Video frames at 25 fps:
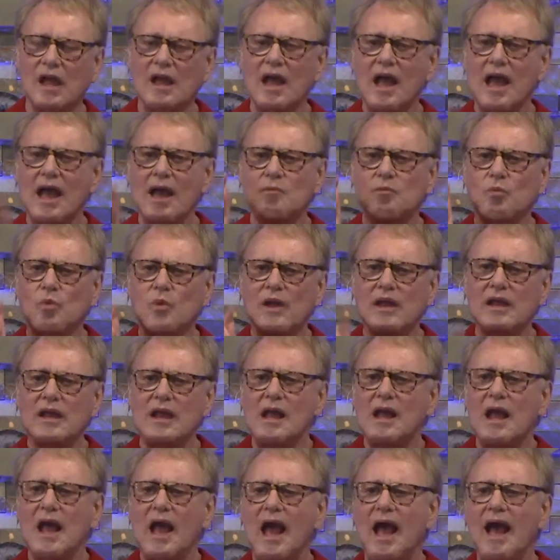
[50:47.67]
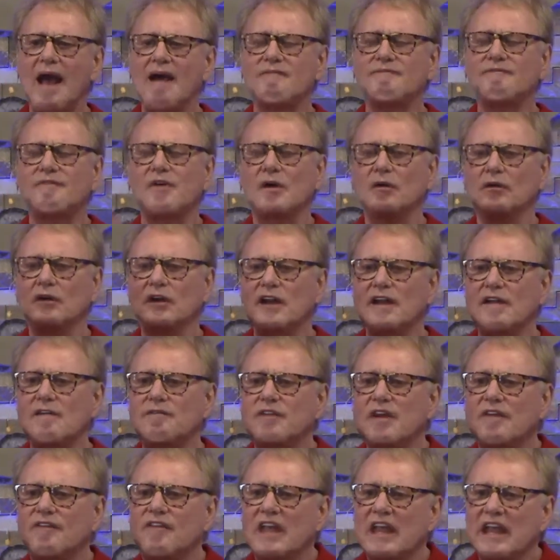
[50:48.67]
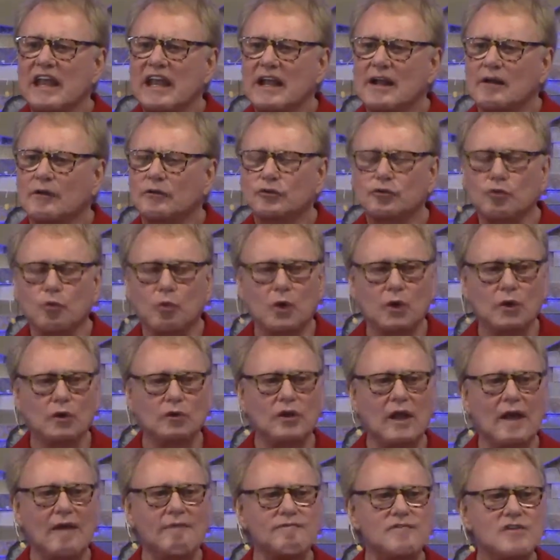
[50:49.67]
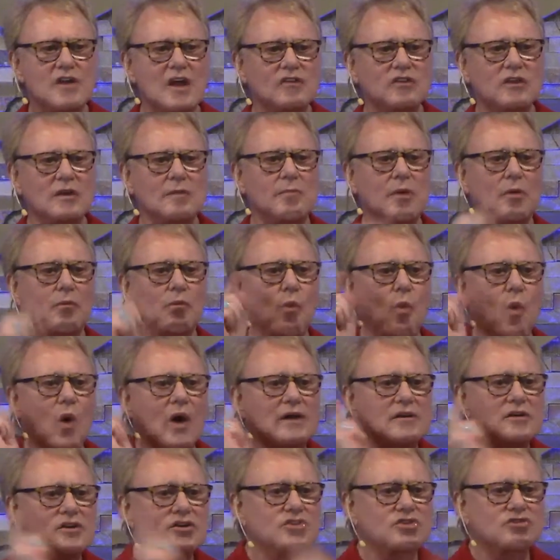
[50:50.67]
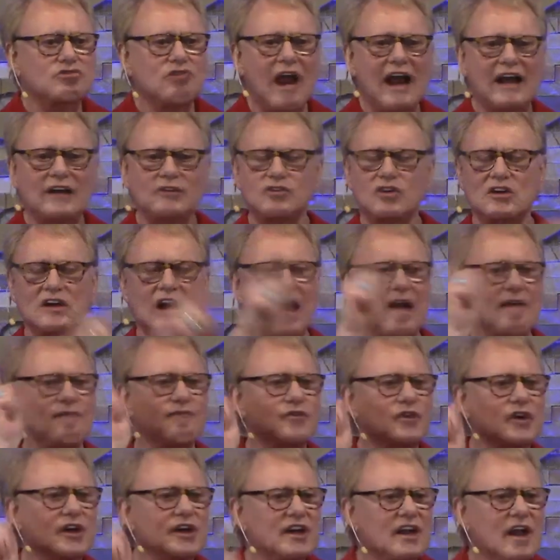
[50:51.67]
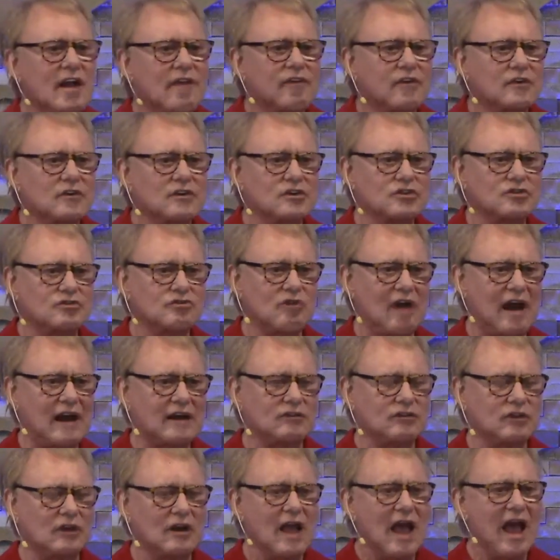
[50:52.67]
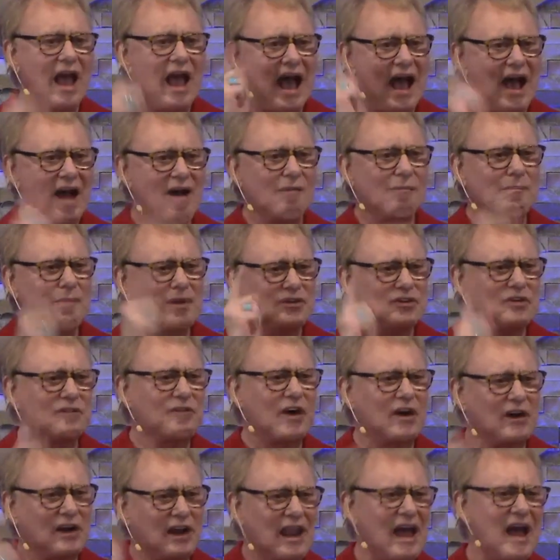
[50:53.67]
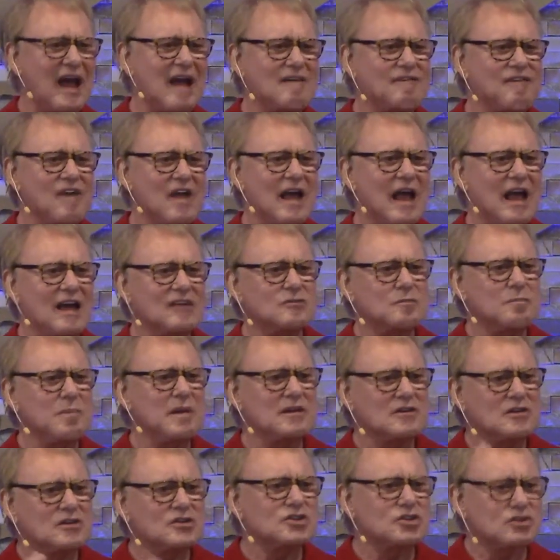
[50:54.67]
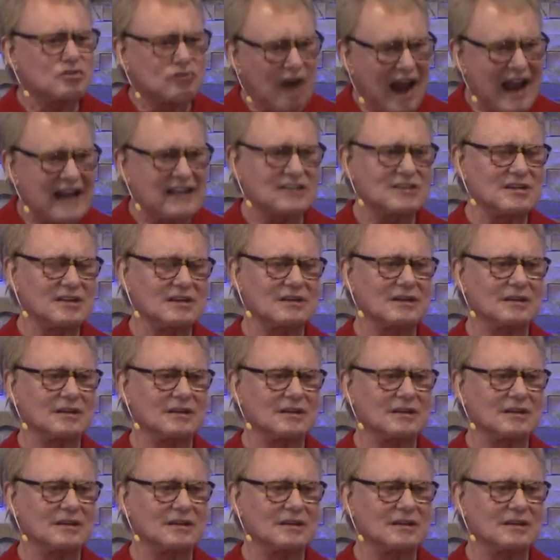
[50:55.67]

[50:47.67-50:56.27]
And we have lived in the ego's world of nothing but one distraction after another distraction. How much of our life has been distracted?